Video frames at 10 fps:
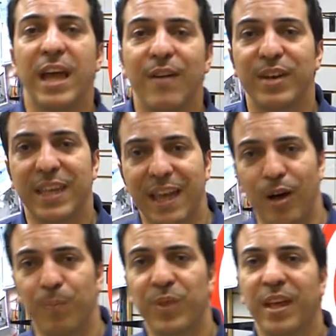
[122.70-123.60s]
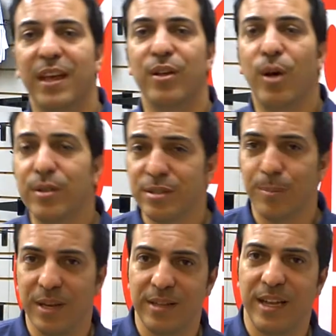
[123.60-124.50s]
to have an account and call
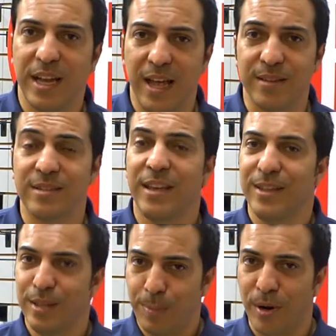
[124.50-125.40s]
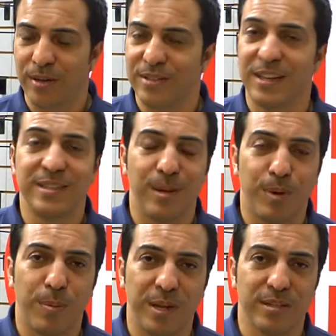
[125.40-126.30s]
somebody that has the parts, and that's
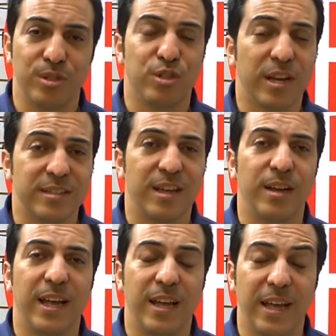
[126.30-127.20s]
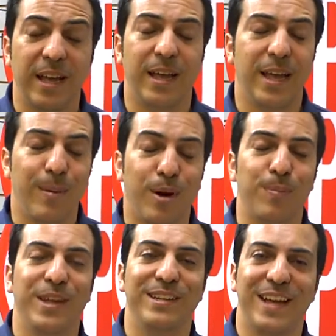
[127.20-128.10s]
MRP. So check us out at
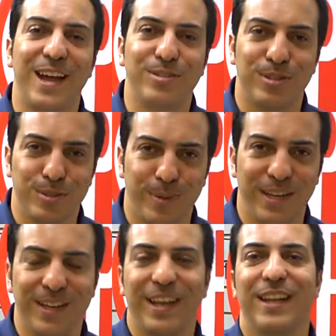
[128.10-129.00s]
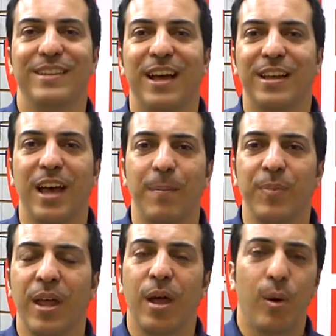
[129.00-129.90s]
mrp-speed.com.
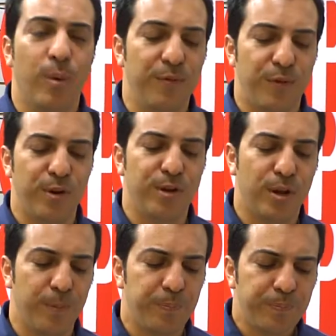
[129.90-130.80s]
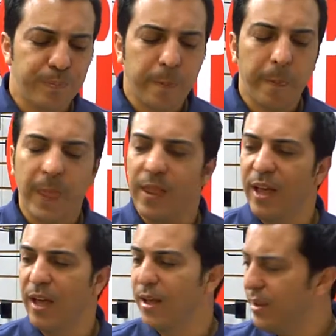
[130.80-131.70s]
One further note,
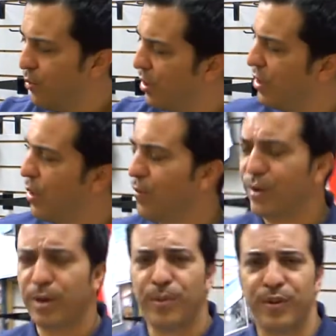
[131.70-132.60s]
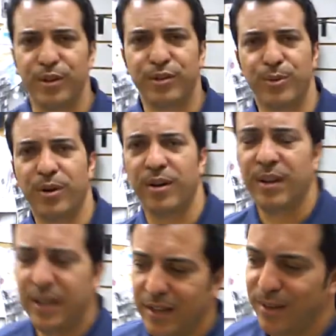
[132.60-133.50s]
and we're going to come over here to our
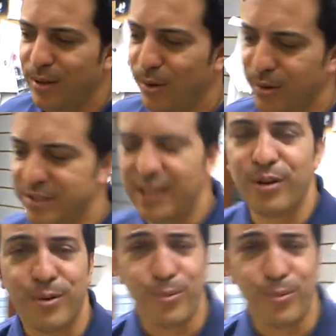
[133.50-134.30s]
little center